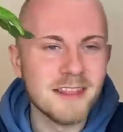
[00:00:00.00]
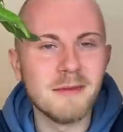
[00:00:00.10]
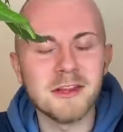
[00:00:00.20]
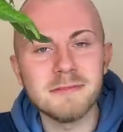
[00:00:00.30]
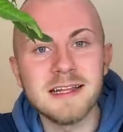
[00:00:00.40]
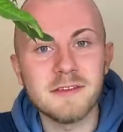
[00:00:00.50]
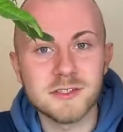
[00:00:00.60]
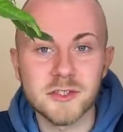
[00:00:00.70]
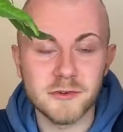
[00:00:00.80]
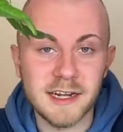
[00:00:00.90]
mother plant looks
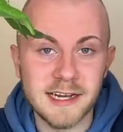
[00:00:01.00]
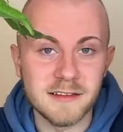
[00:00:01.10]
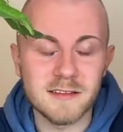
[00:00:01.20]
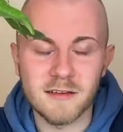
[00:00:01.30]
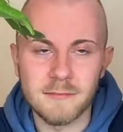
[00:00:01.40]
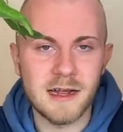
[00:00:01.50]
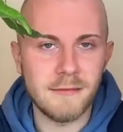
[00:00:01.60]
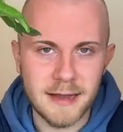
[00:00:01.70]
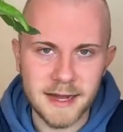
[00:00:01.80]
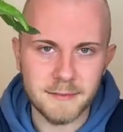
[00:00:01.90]
great, so I'm not
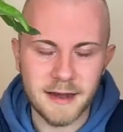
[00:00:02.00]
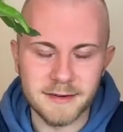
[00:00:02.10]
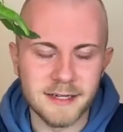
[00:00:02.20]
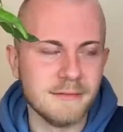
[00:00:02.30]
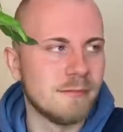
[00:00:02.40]
mad about it,